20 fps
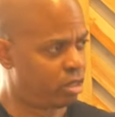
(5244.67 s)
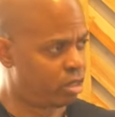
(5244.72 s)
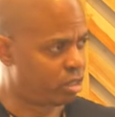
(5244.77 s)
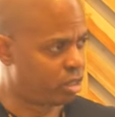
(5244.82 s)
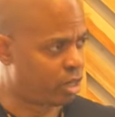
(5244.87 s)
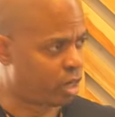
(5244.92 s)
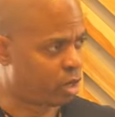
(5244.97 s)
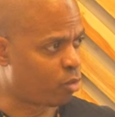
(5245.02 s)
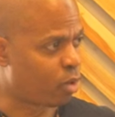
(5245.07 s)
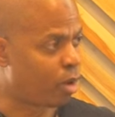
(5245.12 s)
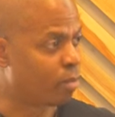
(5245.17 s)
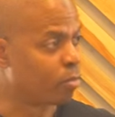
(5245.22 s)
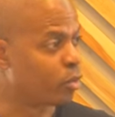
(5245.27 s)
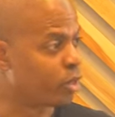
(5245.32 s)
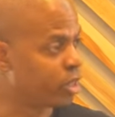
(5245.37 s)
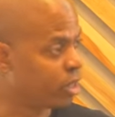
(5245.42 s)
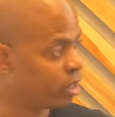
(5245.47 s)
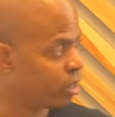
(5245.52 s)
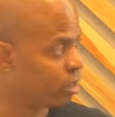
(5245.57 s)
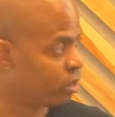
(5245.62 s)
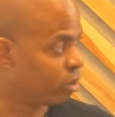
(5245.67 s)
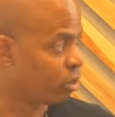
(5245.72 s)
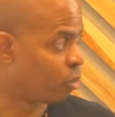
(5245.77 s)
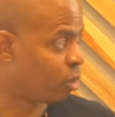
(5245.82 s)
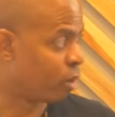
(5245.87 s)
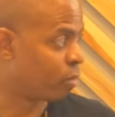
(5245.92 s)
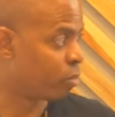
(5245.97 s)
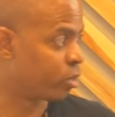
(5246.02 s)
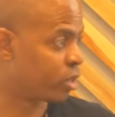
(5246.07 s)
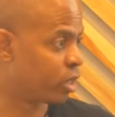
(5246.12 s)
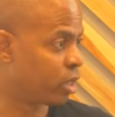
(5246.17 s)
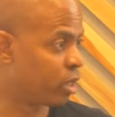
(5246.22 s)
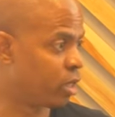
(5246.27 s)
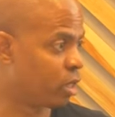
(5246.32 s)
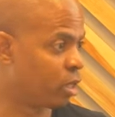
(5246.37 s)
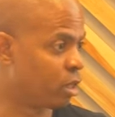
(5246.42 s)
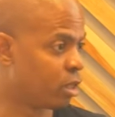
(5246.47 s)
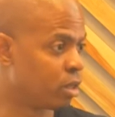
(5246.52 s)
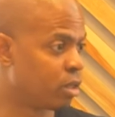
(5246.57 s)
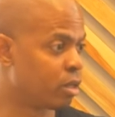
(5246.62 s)
The Akwamu Hini, the Akwamu
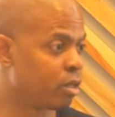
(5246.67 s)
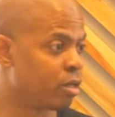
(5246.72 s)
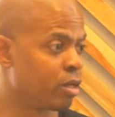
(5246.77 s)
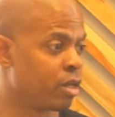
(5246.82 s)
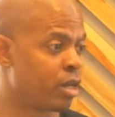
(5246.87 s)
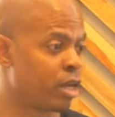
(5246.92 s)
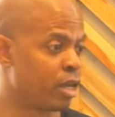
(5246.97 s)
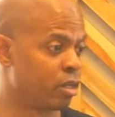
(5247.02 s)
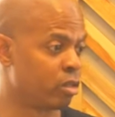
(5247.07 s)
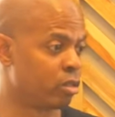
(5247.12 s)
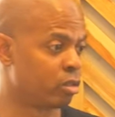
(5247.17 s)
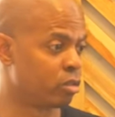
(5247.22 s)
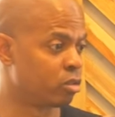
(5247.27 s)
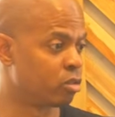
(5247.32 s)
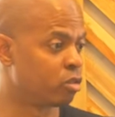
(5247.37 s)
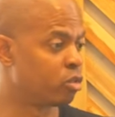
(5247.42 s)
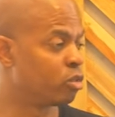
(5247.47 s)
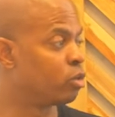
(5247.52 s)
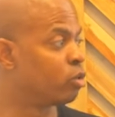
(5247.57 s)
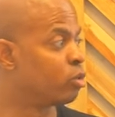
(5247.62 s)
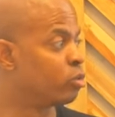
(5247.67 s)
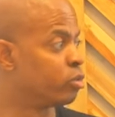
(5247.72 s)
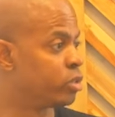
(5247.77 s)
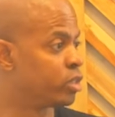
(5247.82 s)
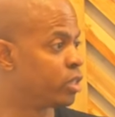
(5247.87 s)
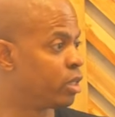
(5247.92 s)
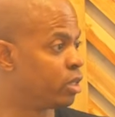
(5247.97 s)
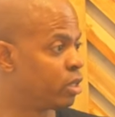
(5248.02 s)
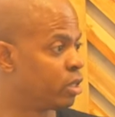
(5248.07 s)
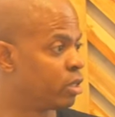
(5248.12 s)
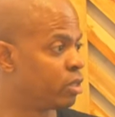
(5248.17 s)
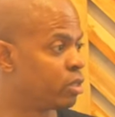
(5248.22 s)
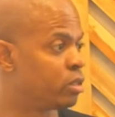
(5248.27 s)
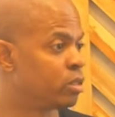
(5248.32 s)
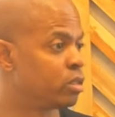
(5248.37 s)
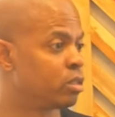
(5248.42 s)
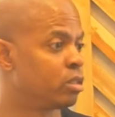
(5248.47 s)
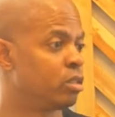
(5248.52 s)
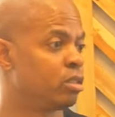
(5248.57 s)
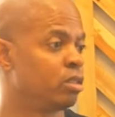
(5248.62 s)
King, had a lieutenant.
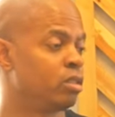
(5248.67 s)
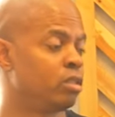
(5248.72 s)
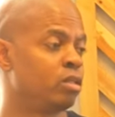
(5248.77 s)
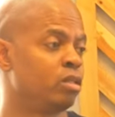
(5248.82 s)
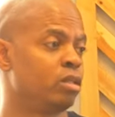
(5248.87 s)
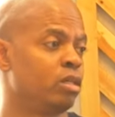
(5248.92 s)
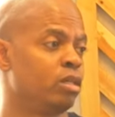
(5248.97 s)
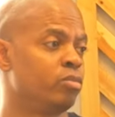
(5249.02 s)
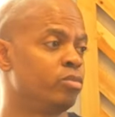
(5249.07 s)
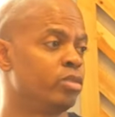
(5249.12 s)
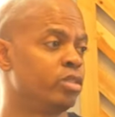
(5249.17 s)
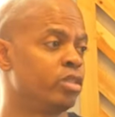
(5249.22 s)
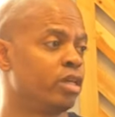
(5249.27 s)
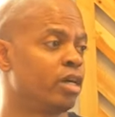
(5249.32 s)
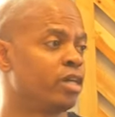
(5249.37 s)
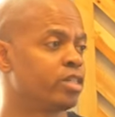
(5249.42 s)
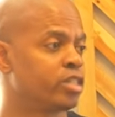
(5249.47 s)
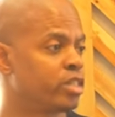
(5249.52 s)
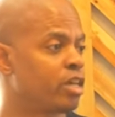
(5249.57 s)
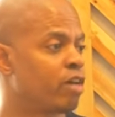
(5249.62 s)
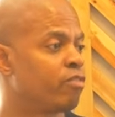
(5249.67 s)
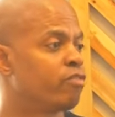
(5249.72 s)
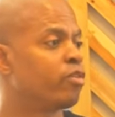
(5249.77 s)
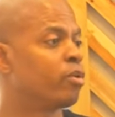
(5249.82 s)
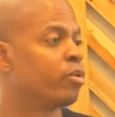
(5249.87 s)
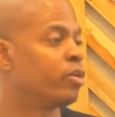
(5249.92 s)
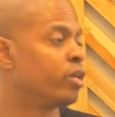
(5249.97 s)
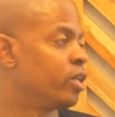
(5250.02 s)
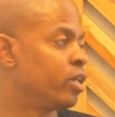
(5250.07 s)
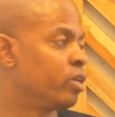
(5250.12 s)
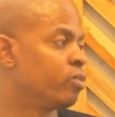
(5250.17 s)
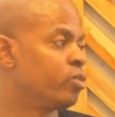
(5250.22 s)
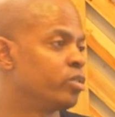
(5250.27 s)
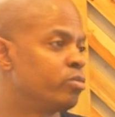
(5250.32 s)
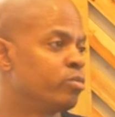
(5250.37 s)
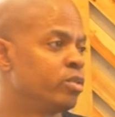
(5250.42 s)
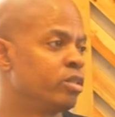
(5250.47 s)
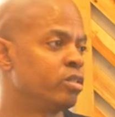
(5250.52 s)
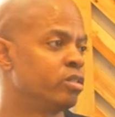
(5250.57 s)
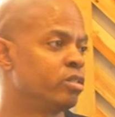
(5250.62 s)
He was the Asafo Hini, which
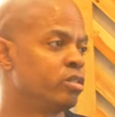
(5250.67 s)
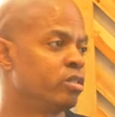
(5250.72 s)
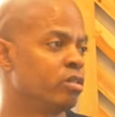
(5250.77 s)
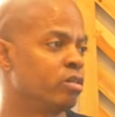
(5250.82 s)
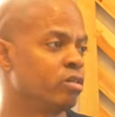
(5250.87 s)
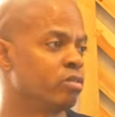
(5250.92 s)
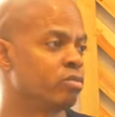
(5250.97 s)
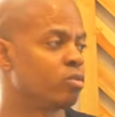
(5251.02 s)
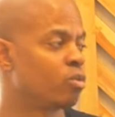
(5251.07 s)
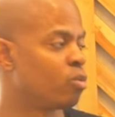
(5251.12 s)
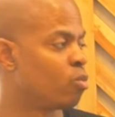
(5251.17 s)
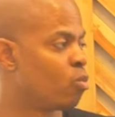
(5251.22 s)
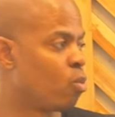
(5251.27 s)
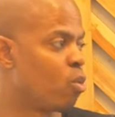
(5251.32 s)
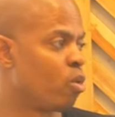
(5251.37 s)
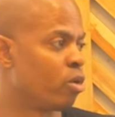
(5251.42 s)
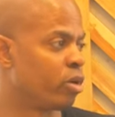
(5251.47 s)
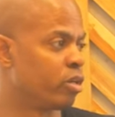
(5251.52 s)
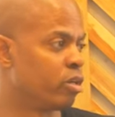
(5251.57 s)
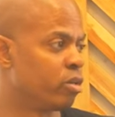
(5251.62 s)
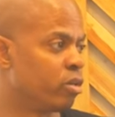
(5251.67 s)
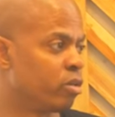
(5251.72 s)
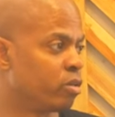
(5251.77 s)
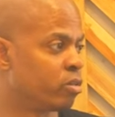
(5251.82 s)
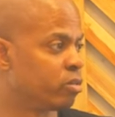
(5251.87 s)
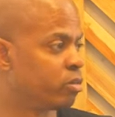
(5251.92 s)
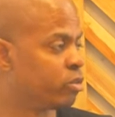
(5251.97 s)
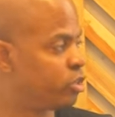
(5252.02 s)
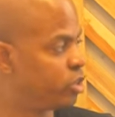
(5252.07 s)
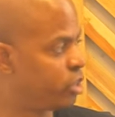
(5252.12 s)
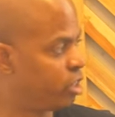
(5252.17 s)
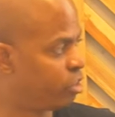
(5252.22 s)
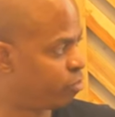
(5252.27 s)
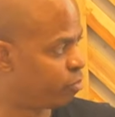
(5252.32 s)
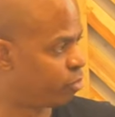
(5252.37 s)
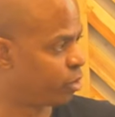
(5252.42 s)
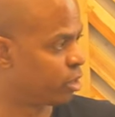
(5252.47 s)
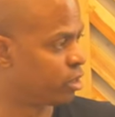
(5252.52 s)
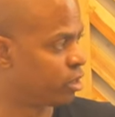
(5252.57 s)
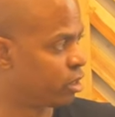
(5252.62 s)
means the mm-hmm. warrior
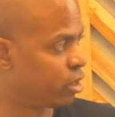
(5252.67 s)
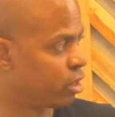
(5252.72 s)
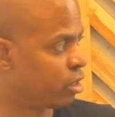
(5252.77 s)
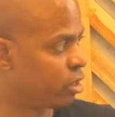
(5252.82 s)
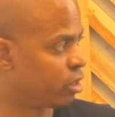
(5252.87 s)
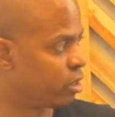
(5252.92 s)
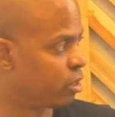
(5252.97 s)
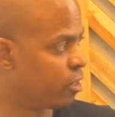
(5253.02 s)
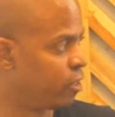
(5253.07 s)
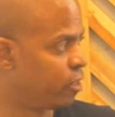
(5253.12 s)
chief, basically.